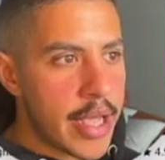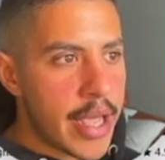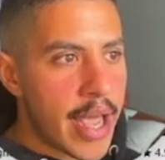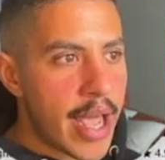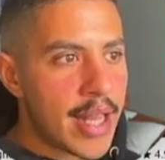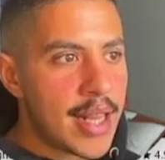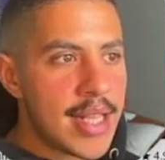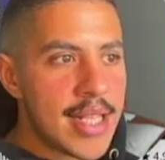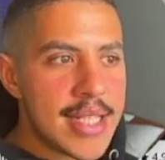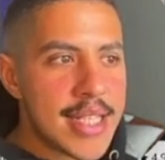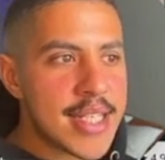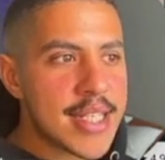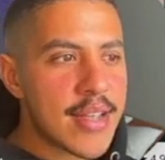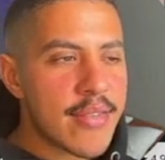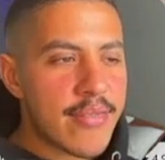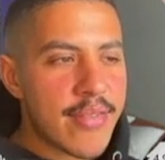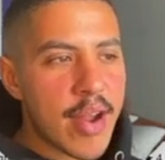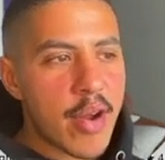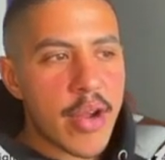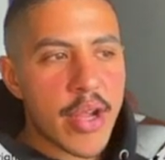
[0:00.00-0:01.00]
And this is a
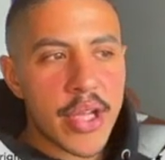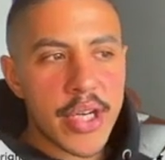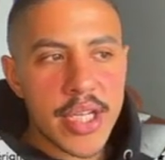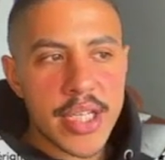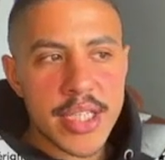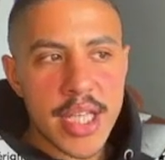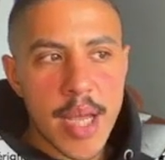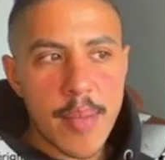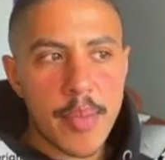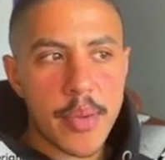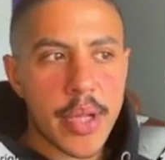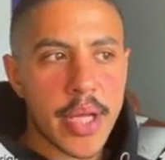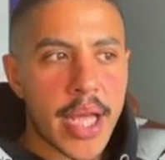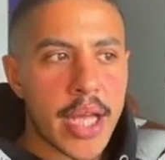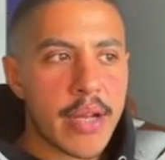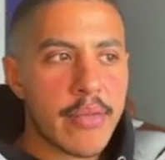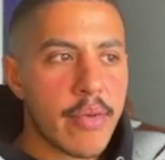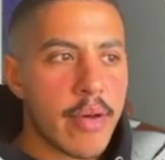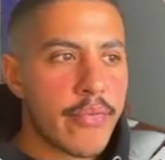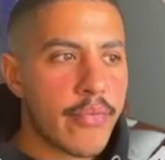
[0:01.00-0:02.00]
very good example again
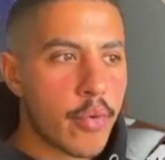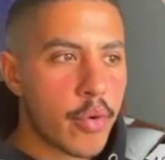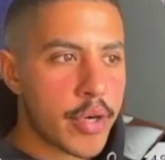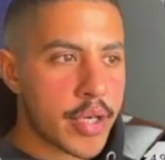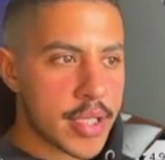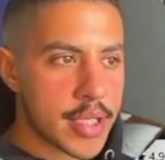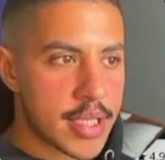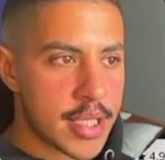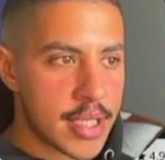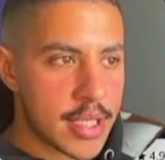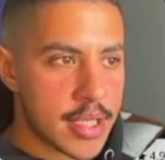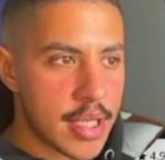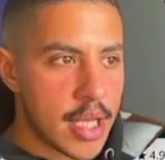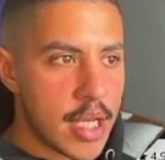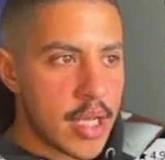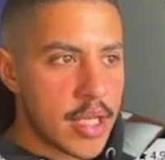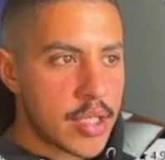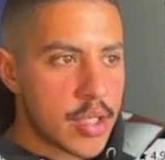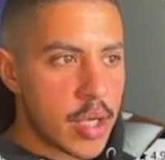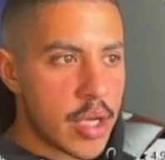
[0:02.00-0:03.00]
of affordances.
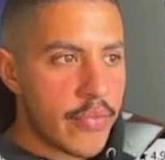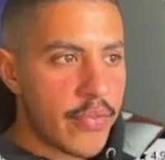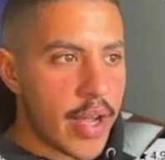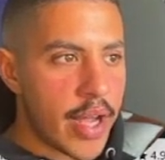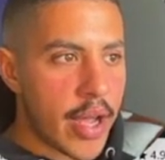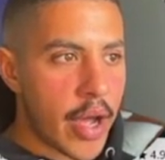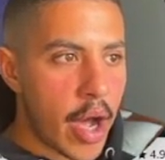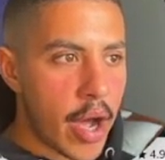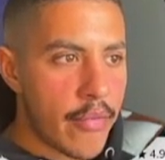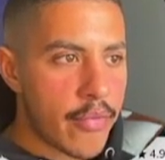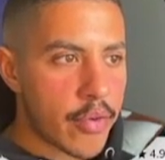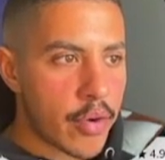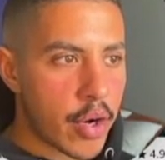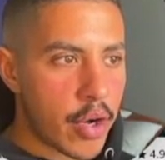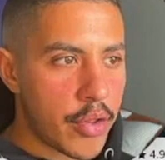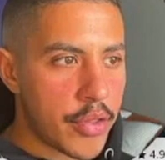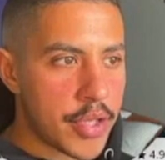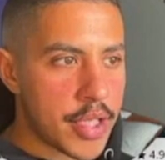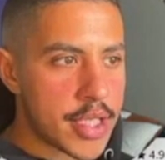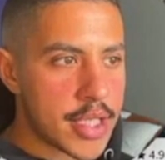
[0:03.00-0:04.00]
So if I hover
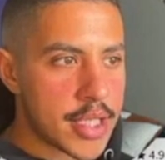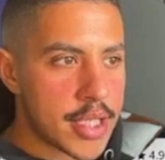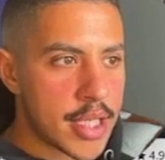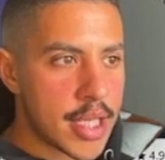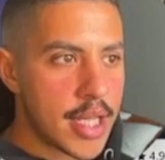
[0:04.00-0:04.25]
on this,